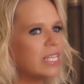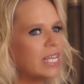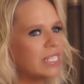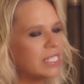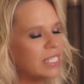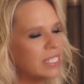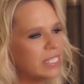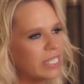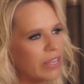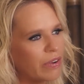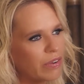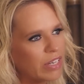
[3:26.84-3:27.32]

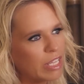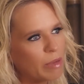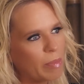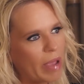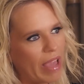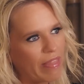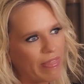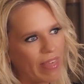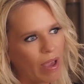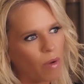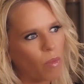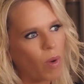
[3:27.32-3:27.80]
necessarily
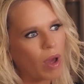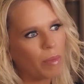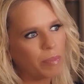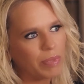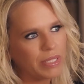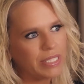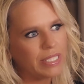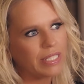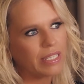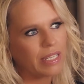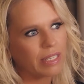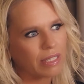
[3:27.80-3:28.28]
about that one
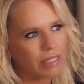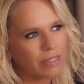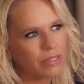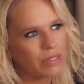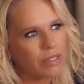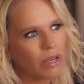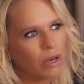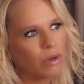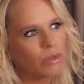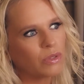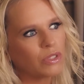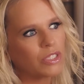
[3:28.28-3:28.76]
particular
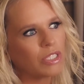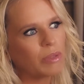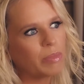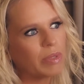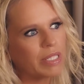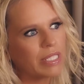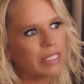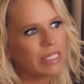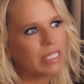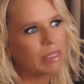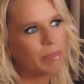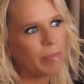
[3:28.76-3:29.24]
soldier,
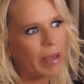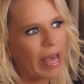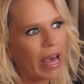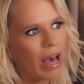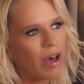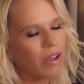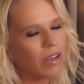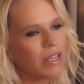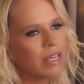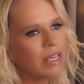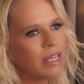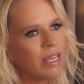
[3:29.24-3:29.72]
but it's
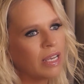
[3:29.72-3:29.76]
about